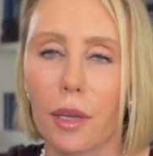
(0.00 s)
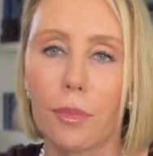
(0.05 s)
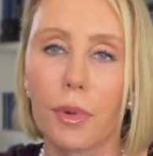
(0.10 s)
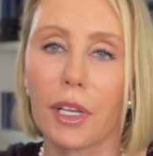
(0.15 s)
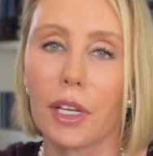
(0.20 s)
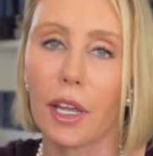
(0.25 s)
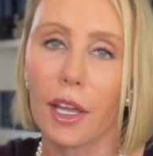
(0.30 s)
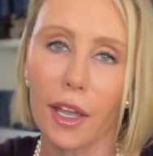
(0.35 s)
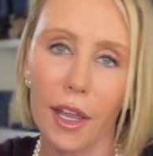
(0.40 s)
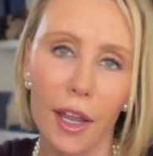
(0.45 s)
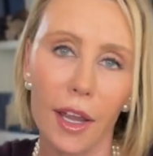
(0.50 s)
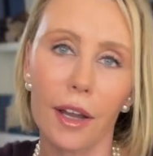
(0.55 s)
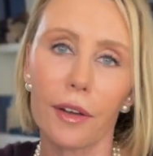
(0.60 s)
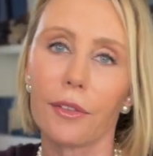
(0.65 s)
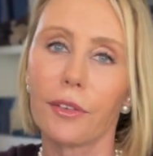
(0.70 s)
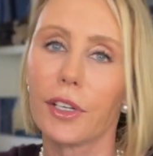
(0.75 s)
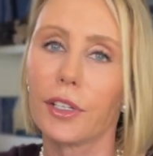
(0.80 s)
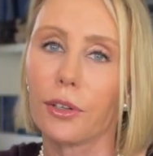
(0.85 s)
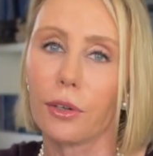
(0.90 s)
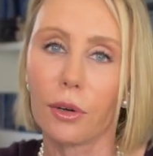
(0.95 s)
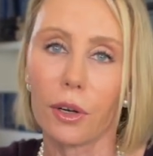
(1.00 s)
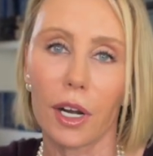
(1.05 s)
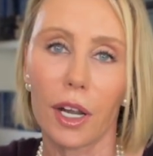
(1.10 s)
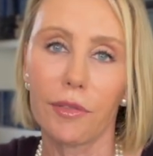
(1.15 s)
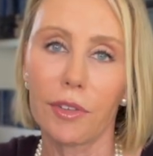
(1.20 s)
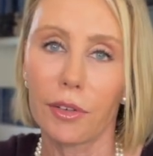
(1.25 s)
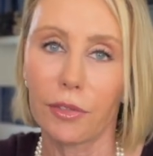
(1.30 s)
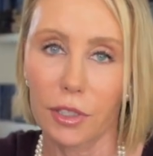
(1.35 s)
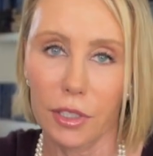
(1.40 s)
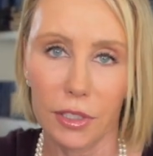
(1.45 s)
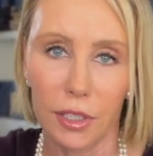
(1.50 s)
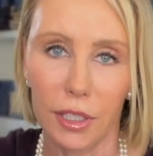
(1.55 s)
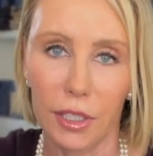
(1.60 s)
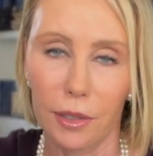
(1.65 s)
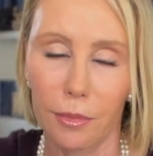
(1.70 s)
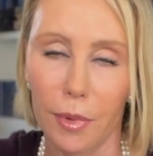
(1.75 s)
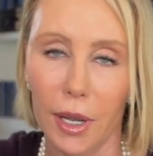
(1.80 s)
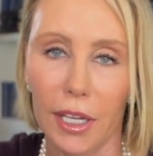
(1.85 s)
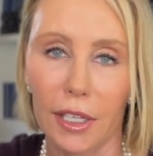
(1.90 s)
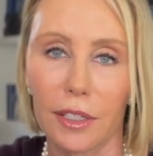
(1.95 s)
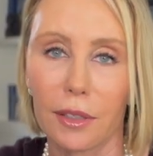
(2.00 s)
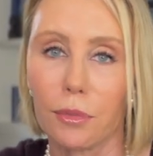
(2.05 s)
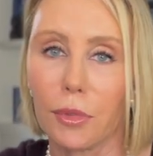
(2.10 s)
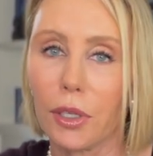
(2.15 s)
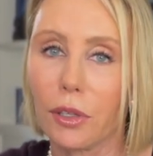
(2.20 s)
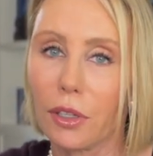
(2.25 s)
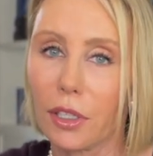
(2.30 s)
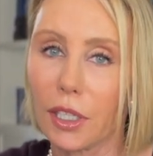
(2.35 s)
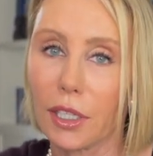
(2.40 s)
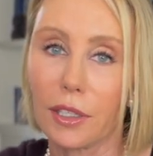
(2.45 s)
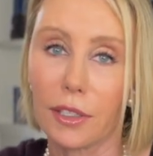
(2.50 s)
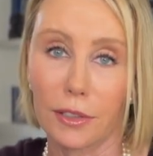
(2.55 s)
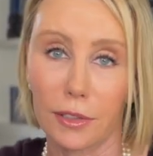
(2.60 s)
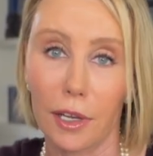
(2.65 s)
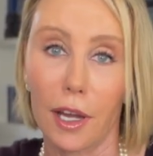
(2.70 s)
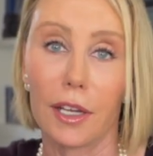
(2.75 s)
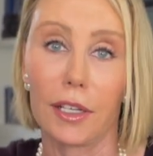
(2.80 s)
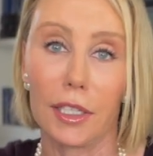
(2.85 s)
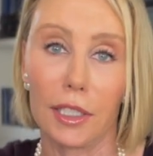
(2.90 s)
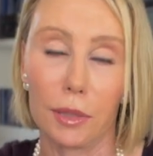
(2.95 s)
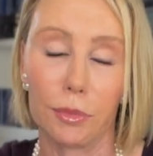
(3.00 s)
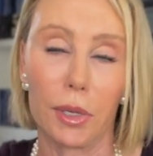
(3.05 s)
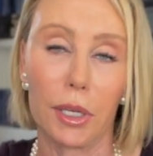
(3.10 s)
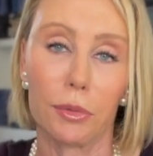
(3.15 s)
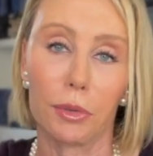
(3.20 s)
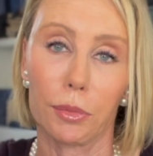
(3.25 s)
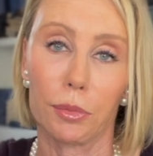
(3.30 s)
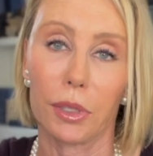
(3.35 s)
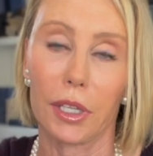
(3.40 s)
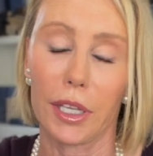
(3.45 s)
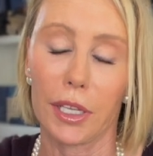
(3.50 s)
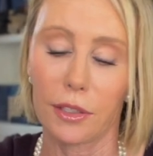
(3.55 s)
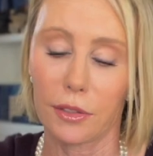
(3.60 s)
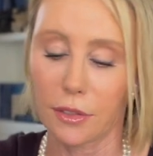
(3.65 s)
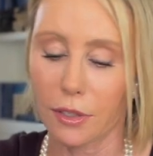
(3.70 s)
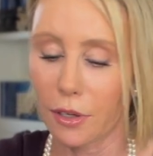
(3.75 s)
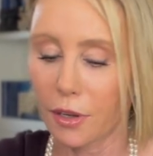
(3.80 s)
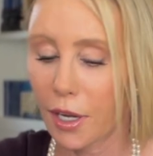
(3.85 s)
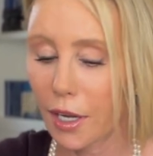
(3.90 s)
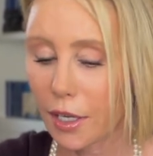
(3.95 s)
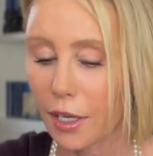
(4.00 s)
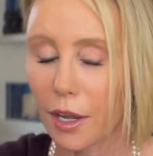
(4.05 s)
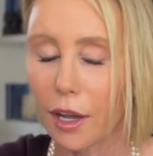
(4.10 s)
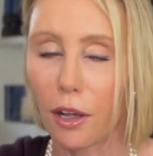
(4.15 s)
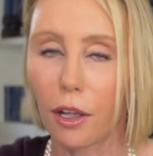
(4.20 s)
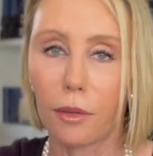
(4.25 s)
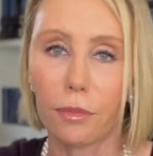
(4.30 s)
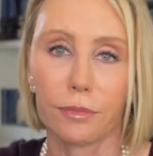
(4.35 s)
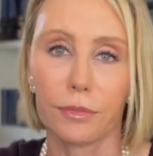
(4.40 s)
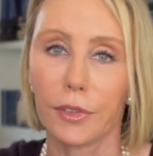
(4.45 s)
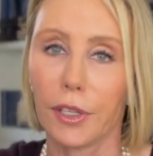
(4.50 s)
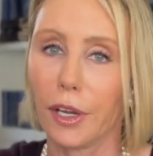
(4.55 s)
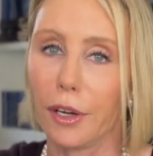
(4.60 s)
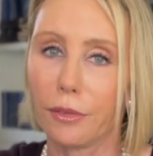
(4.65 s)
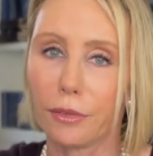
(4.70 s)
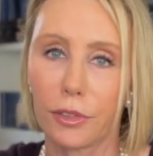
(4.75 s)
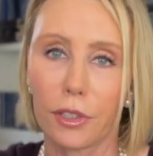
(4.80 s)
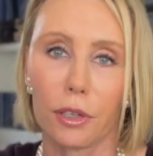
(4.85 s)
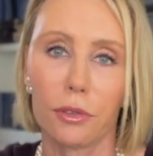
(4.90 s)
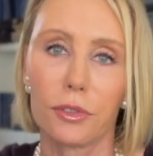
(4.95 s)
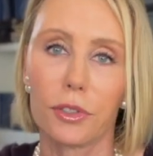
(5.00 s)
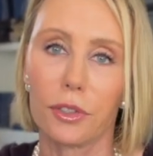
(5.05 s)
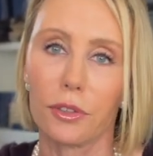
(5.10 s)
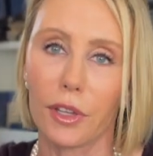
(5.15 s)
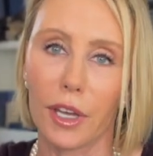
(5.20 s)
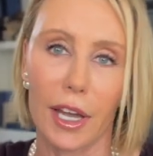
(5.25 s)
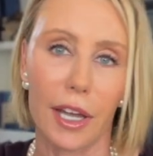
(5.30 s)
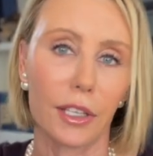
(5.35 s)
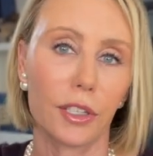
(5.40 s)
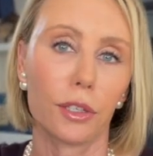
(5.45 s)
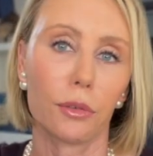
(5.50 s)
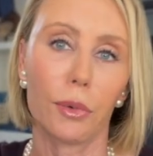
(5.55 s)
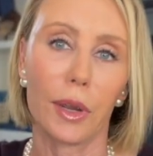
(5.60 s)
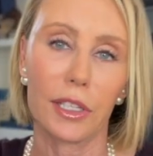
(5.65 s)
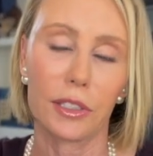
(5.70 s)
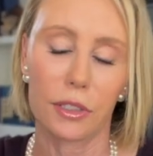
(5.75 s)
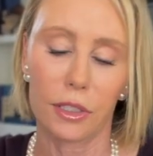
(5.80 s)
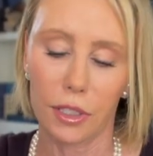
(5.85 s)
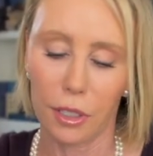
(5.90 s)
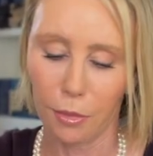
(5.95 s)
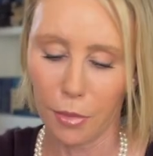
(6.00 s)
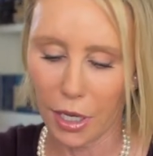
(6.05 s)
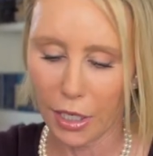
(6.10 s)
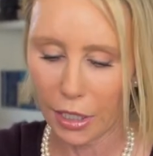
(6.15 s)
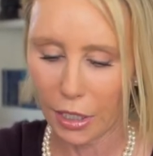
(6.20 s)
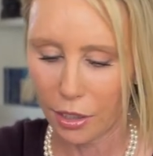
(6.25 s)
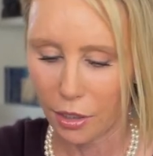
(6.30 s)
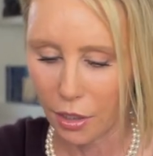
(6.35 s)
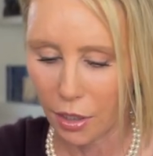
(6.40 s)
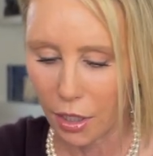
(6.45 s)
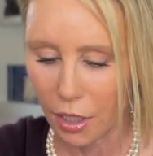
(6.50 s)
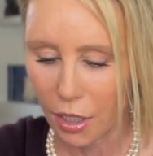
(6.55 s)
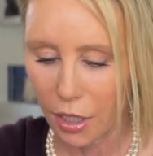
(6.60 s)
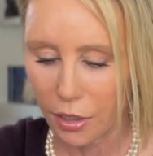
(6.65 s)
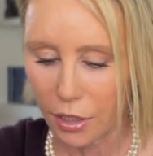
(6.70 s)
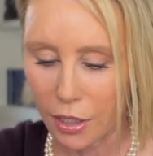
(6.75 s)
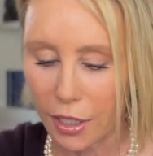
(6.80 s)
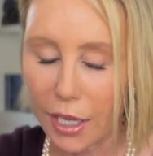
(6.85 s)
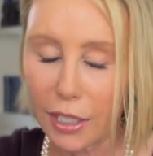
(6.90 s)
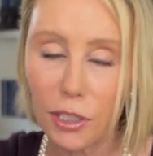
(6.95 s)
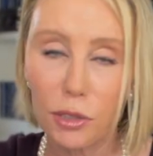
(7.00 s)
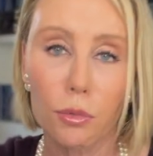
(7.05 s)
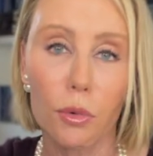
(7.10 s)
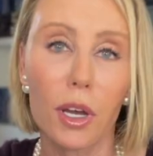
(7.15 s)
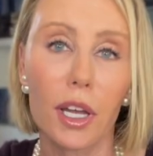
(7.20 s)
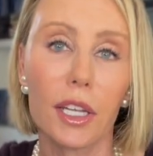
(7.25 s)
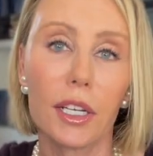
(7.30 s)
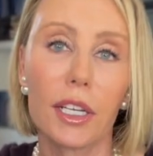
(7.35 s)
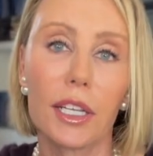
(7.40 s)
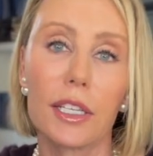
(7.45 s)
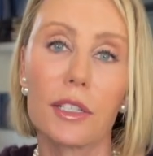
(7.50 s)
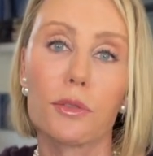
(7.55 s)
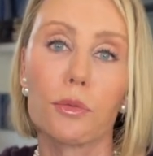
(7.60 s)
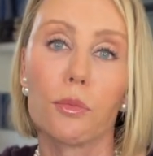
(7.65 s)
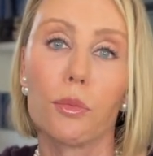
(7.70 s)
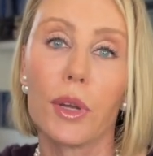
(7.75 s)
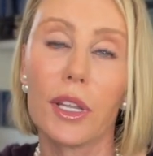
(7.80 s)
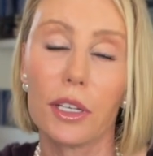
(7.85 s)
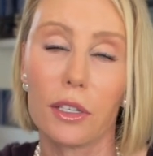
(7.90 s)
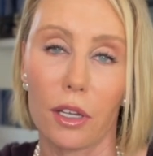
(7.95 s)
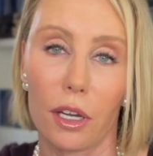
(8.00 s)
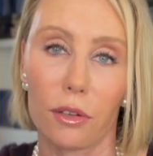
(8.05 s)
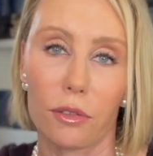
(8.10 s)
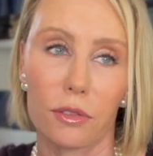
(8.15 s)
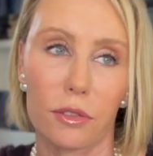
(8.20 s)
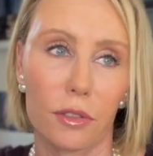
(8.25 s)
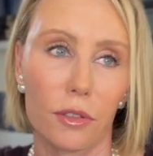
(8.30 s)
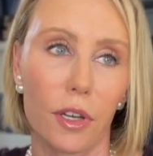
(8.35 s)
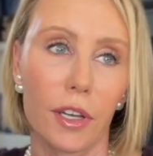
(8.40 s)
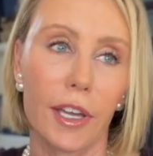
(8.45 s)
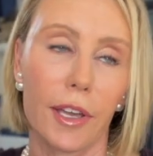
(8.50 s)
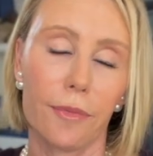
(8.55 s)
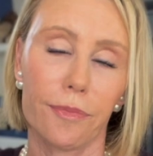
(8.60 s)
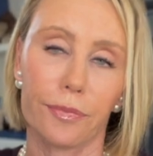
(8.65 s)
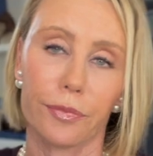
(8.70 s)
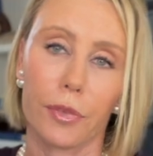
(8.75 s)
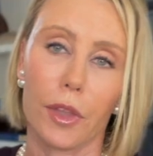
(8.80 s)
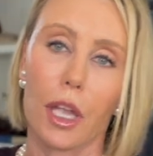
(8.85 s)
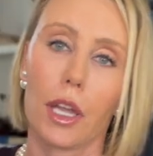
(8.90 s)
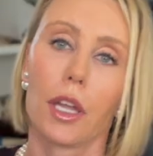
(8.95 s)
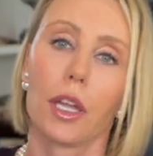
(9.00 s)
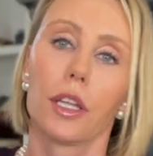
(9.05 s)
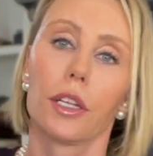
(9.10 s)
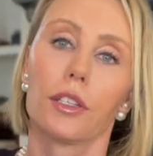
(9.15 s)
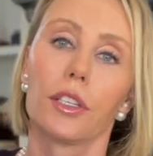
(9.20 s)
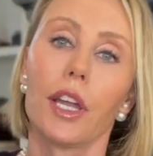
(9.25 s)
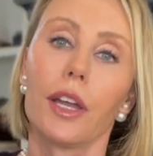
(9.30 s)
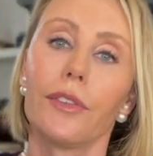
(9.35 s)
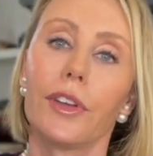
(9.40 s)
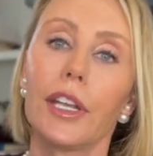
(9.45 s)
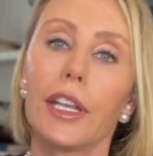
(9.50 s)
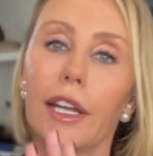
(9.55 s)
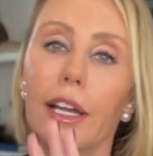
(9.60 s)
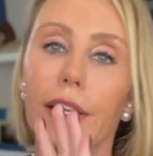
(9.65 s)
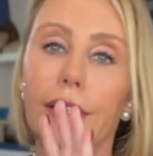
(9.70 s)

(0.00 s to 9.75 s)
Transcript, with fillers: But every door I've ever seen in my community does not need to be replaced. So I called, no, don't do that. You're wasting your money. The next one is windows. Okay, do you have any